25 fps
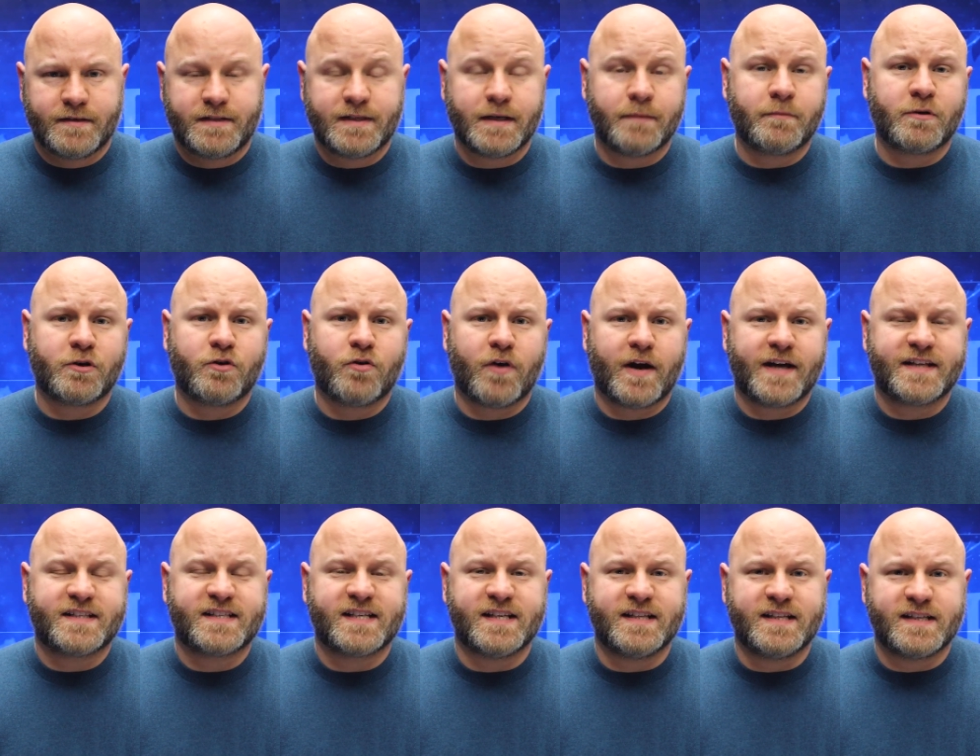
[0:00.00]

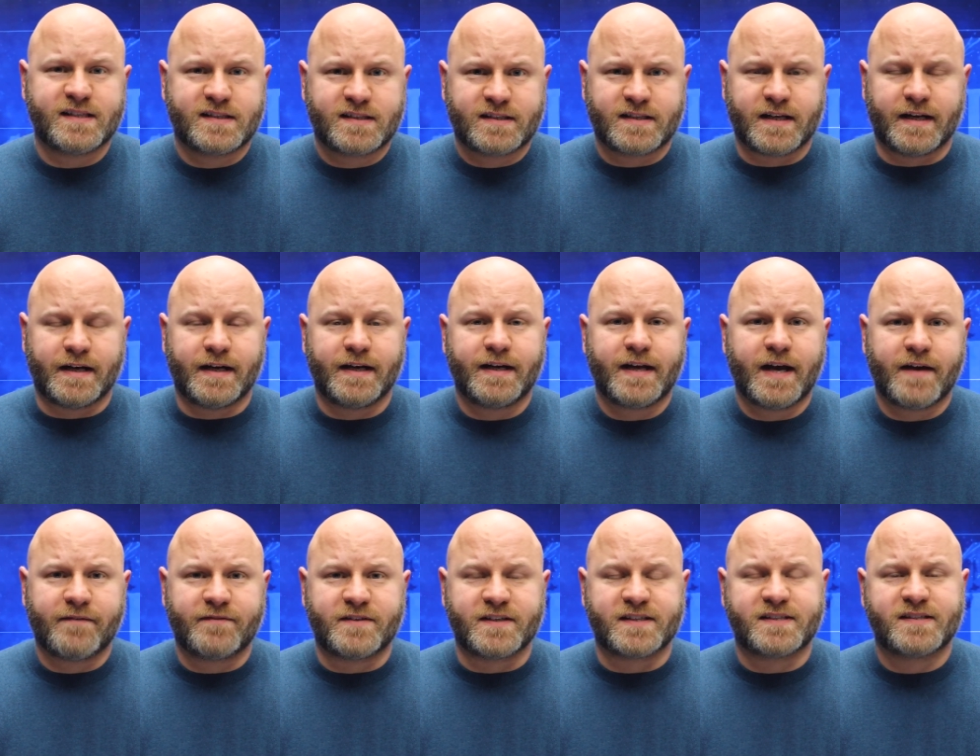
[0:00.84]
Democrats in the Senate
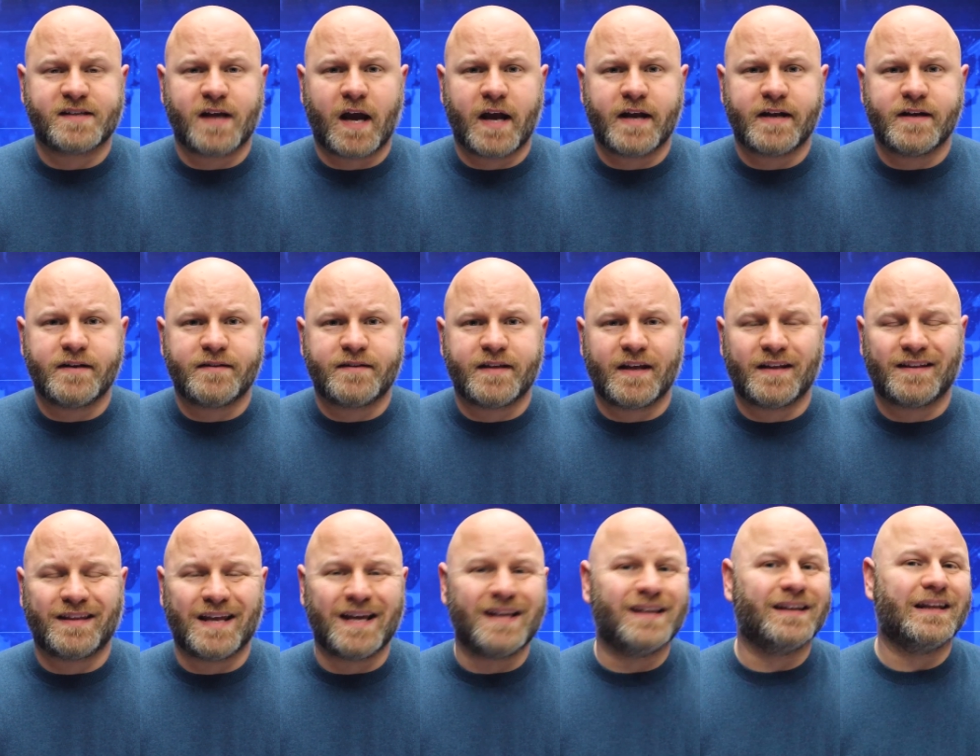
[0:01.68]
have decided
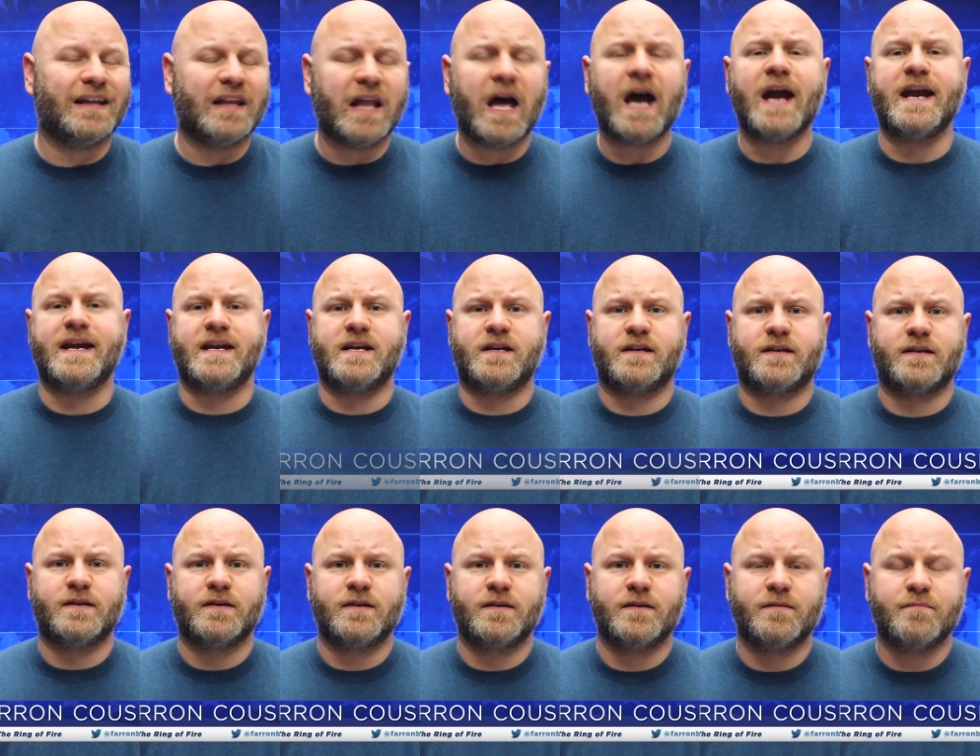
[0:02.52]
that they
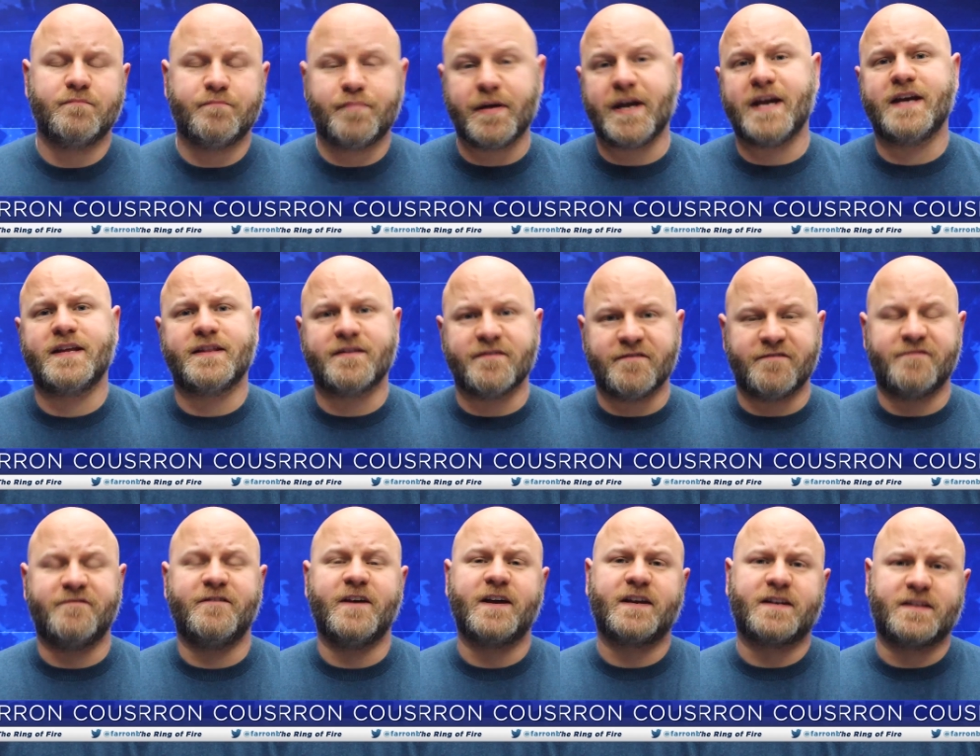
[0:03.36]
like being the
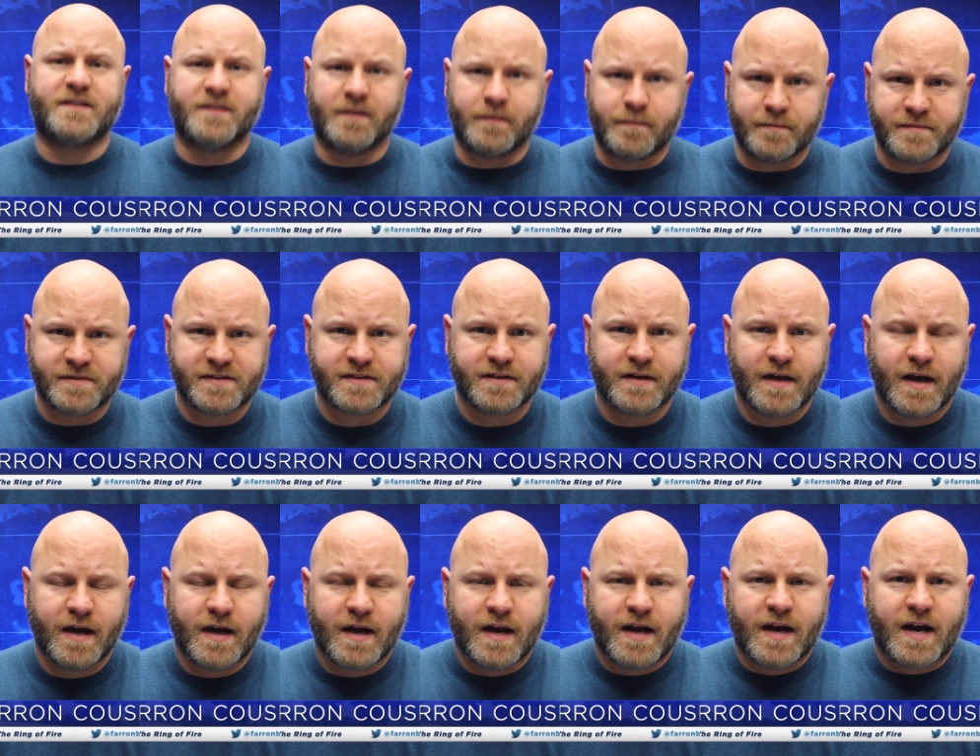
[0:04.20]
victims,
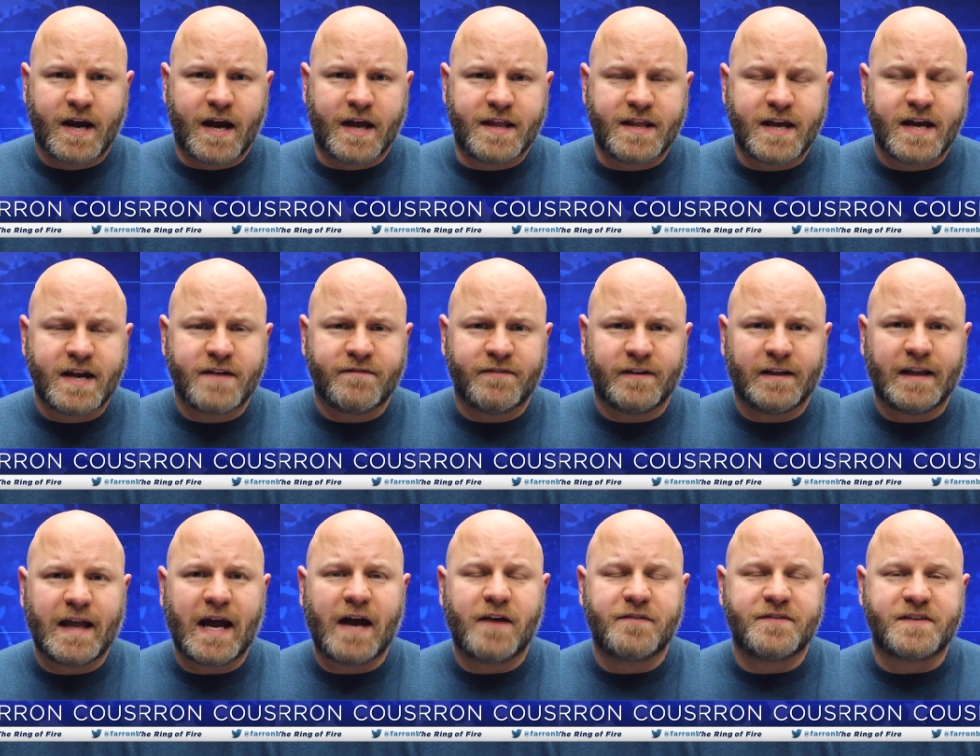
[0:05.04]
and they have
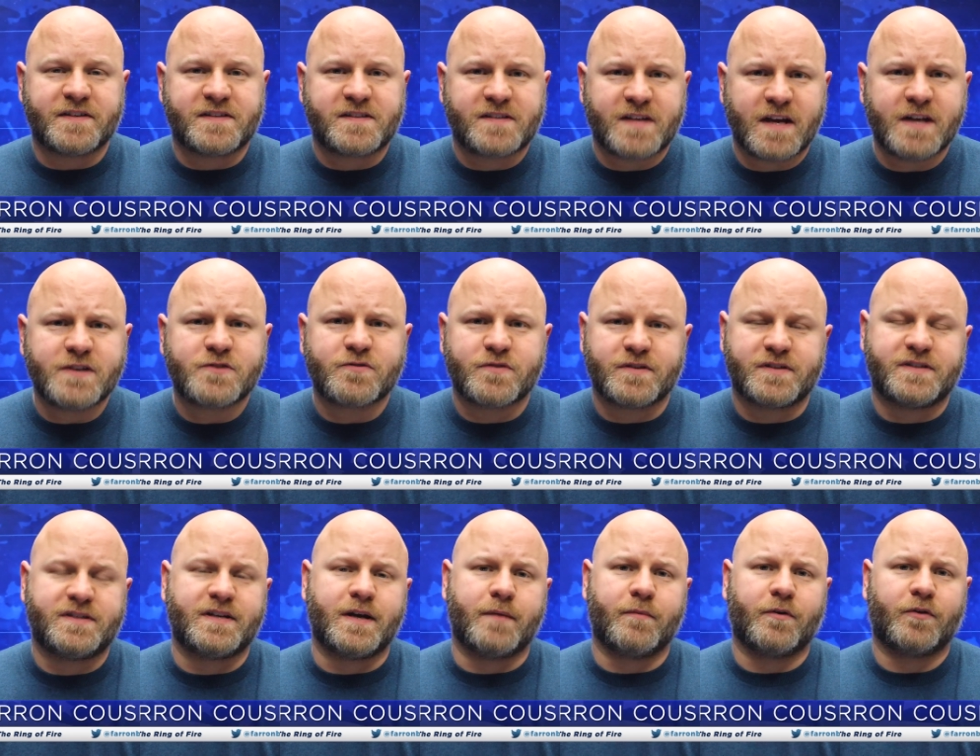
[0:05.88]
allowed the
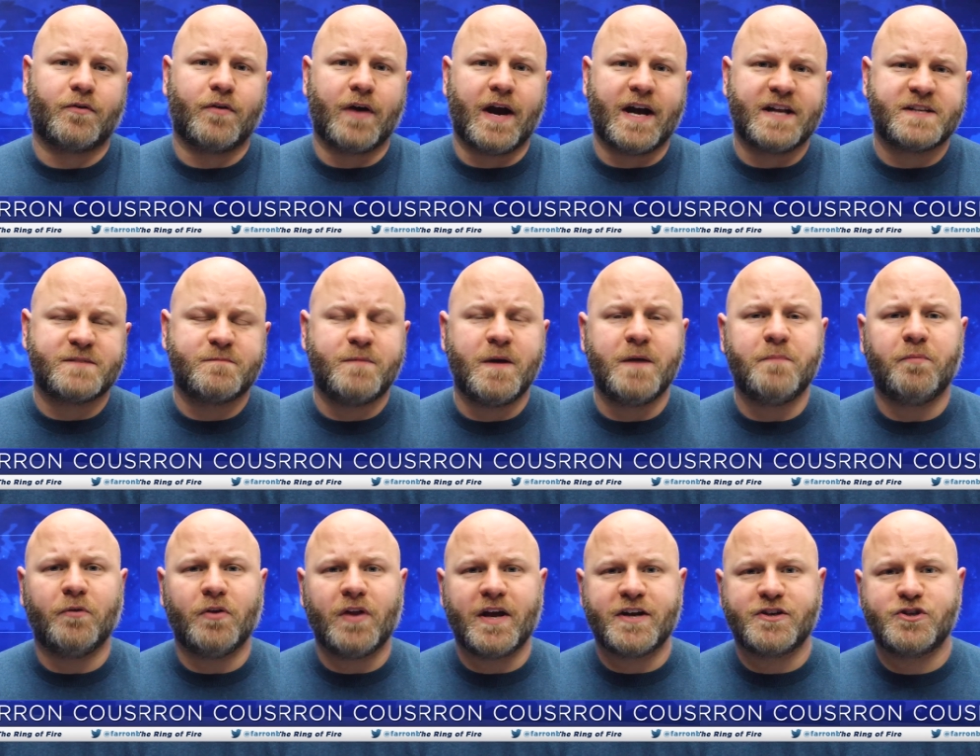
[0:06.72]
centrist Democrats,
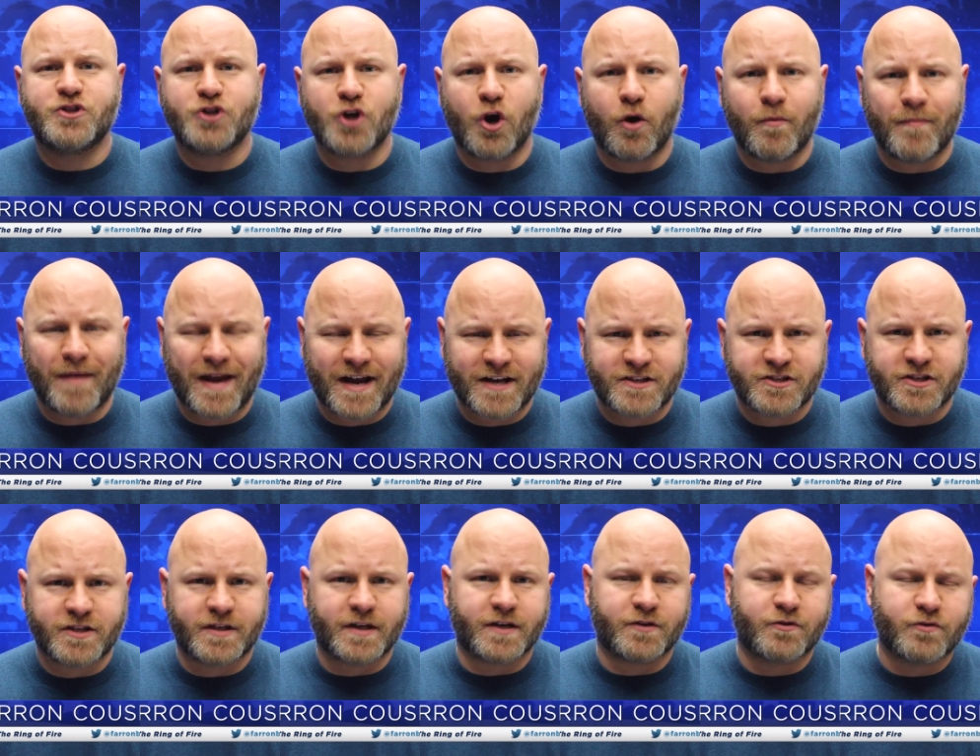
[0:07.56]
people like Joe
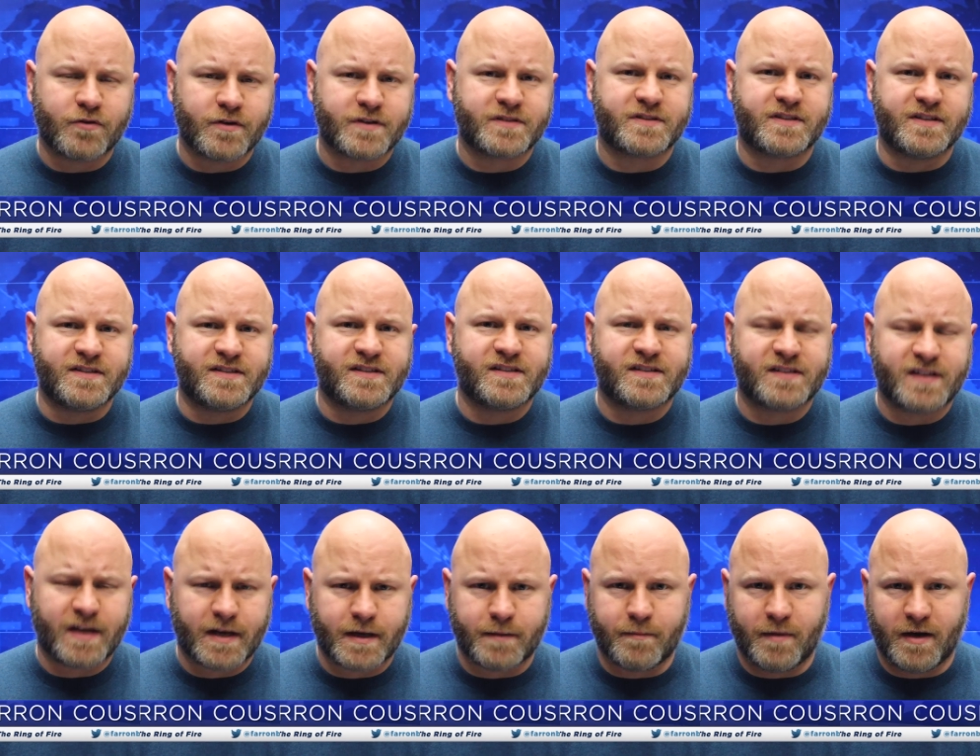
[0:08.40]
Manchin and Kyrsten
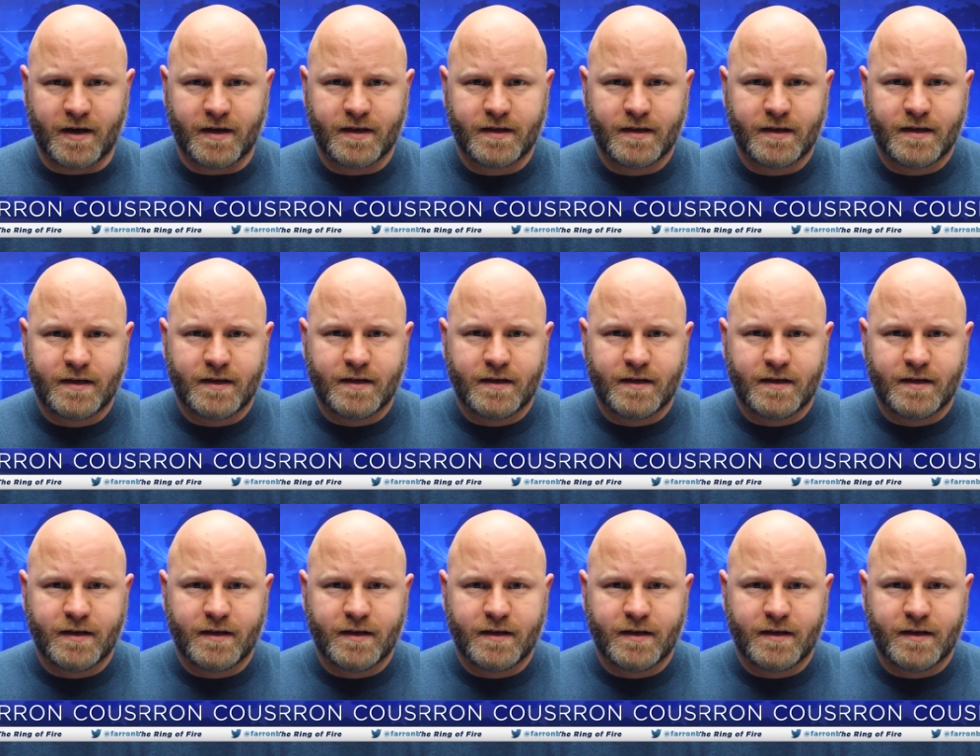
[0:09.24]
Sinema,